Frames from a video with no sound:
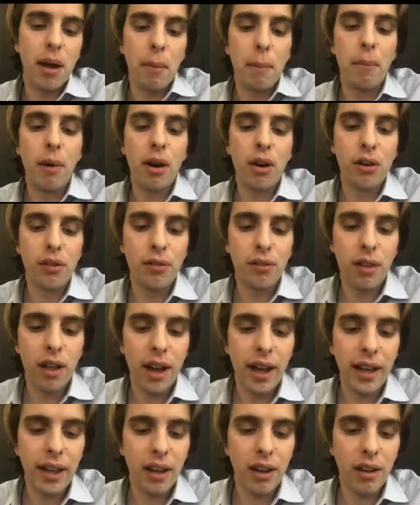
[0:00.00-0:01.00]
a
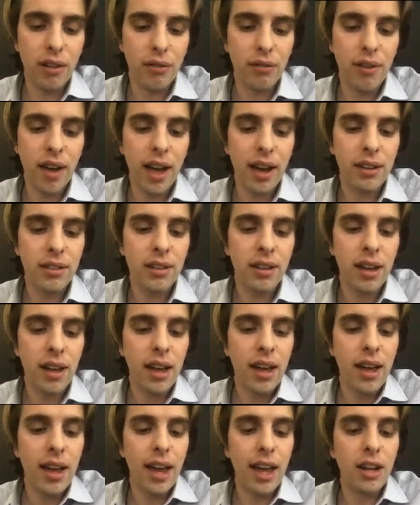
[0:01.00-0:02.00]
butterfly effect?
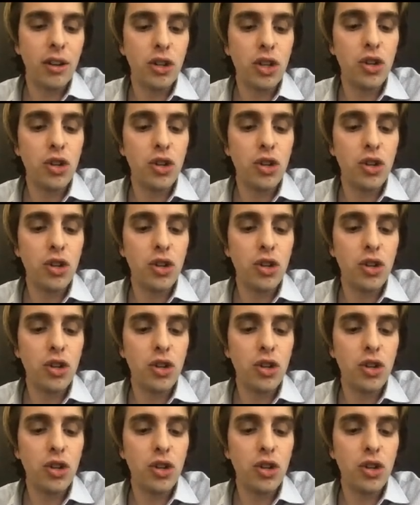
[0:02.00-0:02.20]
And